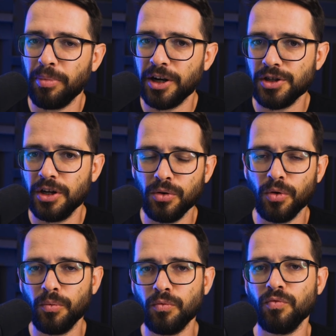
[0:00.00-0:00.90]
budget you
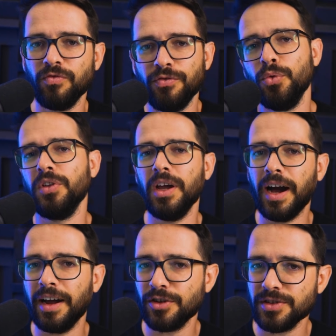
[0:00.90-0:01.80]
don't fully
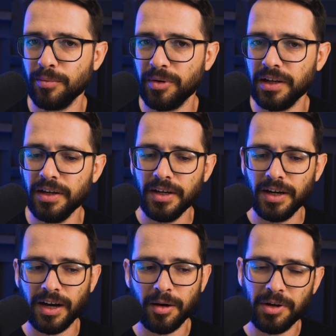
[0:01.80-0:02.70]
hire somebody
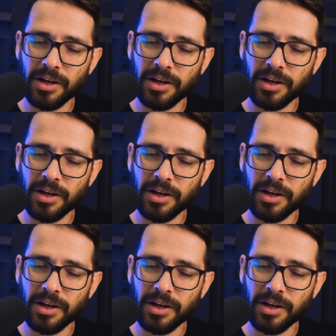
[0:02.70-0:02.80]
um,